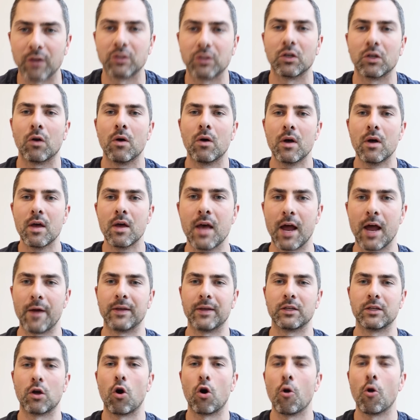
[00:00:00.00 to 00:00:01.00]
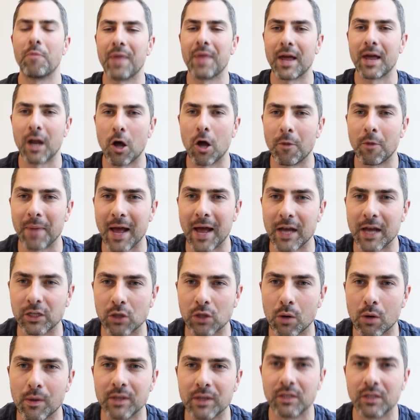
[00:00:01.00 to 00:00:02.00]
So anyways, hope that helped. As
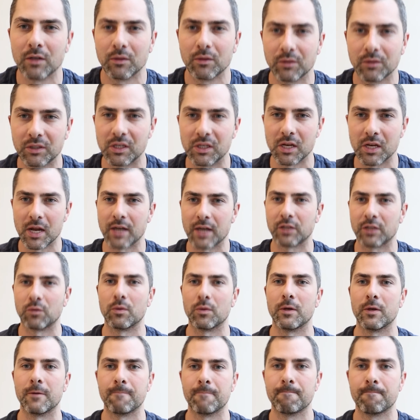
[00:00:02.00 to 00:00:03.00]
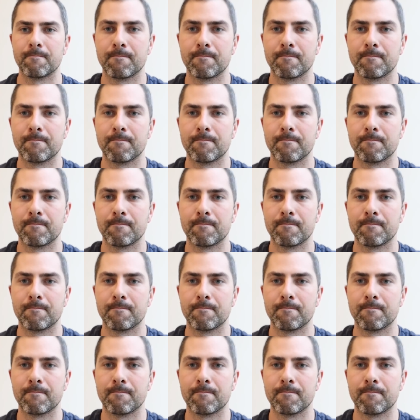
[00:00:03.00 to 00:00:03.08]
always, we'll see you next week.